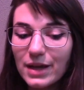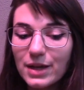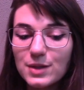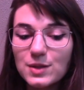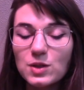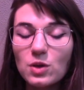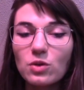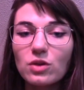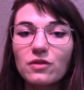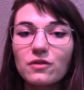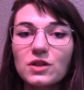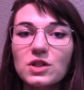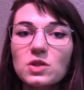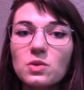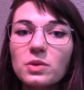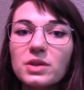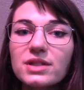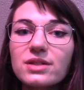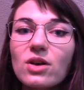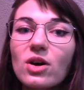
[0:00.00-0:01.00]
So the first
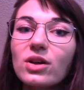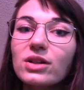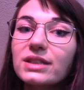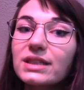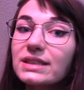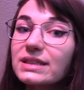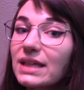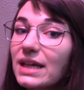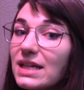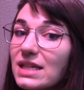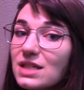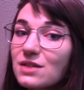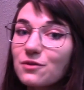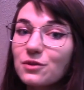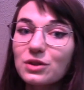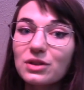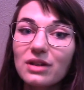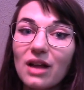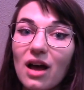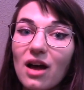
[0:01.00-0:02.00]
one is called A Taste for
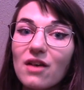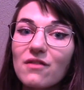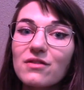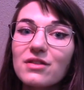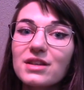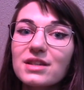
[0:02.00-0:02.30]
Love.